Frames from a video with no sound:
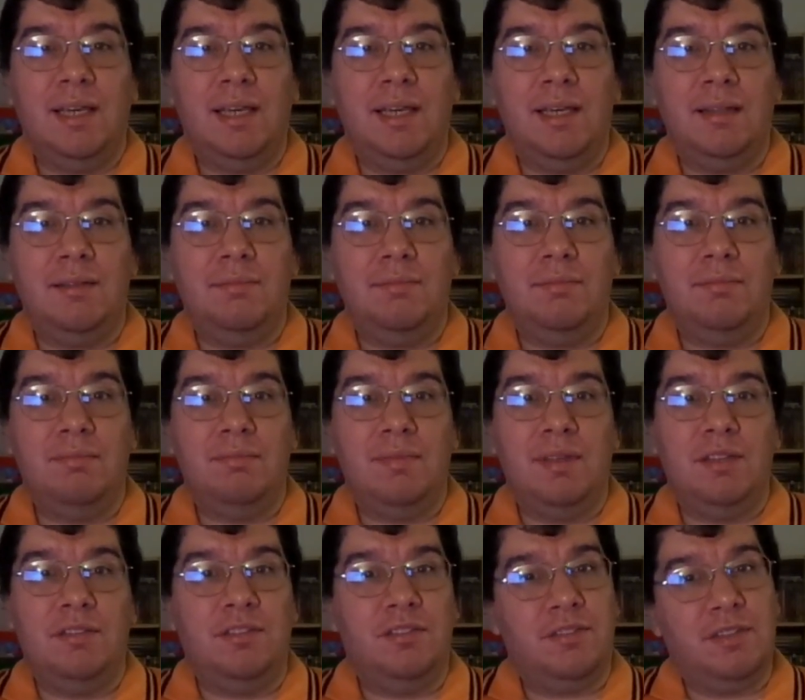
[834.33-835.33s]
And
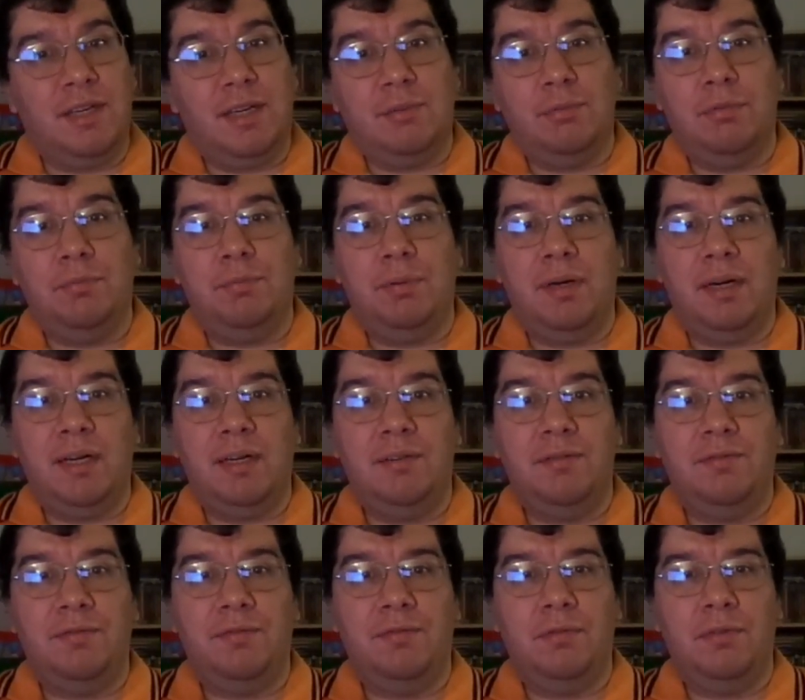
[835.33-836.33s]
it just got
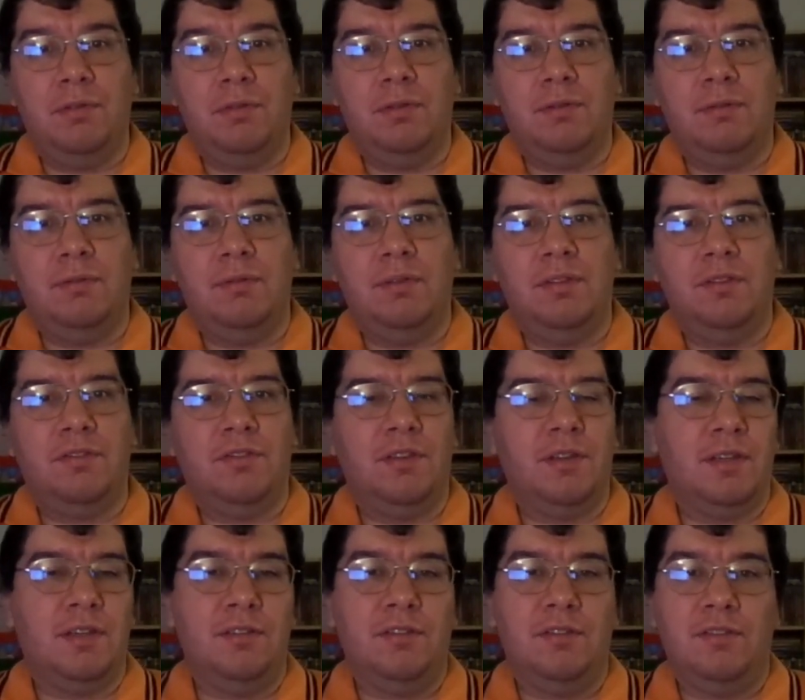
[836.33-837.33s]
revived for the
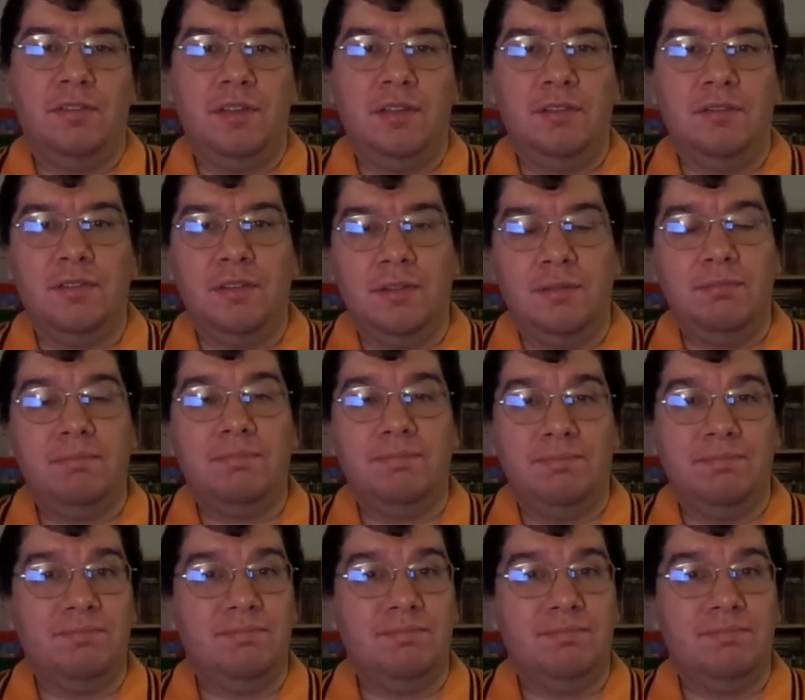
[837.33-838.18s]
second season,